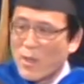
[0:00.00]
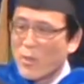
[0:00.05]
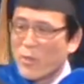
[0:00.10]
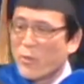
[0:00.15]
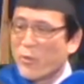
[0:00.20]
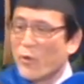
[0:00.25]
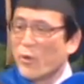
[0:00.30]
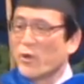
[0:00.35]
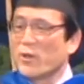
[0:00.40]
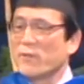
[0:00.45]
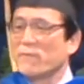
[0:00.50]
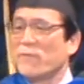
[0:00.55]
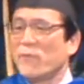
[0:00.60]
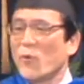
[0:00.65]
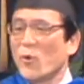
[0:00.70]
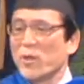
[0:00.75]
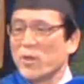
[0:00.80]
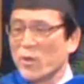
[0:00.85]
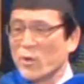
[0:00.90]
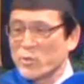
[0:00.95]

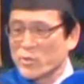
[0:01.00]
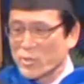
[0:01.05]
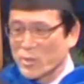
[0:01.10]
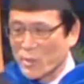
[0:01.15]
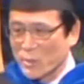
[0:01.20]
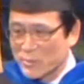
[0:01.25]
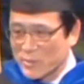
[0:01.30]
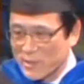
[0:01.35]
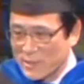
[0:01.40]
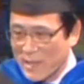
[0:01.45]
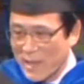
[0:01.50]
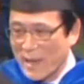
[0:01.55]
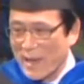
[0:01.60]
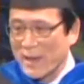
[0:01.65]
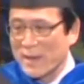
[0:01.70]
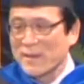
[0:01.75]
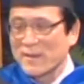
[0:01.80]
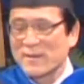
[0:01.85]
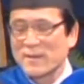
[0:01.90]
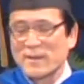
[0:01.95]
34 years ago
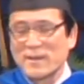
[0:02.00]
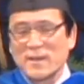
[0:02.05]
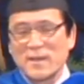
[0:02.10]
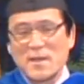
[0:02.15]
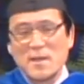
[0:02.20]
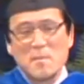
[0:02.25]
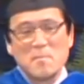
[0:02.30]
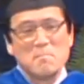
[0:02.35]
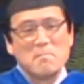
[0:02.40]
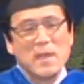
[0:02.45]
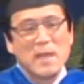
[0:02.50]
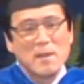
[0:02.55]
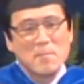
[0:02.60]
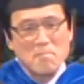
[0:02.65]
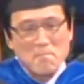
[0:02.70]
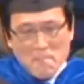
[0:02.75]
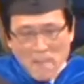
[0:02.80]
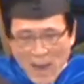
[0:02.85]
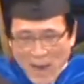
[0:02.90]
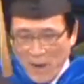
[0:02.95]
today,
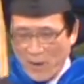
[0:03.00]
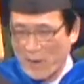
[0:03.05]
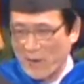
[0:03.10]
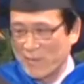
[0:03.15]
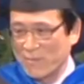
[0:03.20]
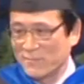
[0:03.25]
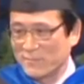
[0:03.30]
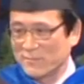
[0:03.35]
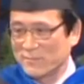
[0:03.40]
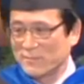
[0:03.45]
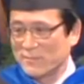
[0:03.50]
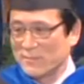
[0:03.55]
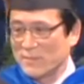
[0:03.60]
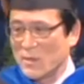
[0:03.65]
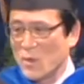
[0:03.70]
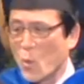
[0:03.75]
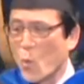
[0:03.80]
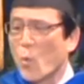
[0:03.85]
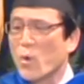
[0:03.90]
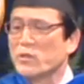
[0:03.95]
being mayor
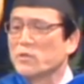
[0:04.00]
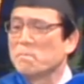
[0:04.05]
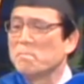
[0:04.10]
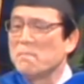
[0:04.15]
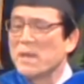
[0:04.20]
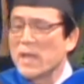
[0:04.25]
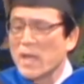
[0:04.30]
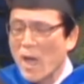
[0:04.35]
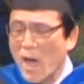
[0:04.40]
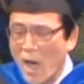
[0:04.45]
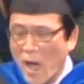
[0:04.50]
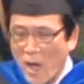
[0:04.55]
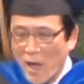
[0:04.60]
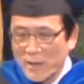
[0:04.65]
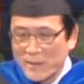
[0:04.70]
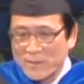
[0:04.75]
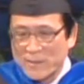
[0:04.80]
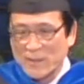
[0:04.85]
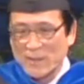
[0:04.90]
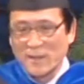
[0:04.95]
was
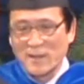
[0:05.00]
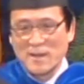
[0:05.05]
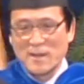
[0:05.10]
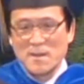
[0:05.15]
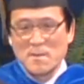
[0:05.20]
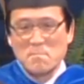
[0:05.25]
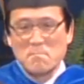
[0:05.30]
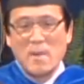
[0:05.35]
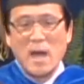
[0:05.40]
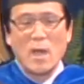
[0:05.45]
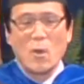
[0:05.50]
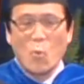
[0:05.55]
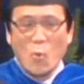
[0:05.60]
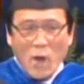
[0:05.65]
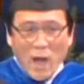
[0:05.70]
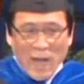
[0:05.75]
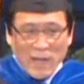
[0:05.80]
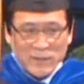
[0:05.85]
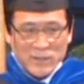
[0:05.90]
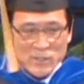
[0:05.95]
beyond my
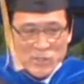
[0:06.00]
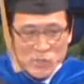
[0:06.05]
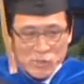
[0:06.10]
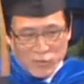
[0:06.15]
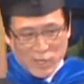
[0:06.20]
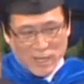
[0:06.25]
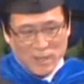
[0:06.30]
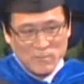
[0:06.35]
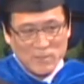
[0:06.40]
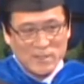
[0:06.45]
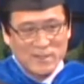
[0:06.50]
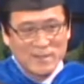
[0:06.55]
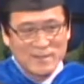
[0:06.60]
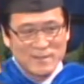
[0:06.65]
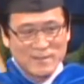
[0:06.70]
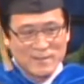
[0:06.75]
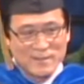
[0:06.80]
wildest dreams.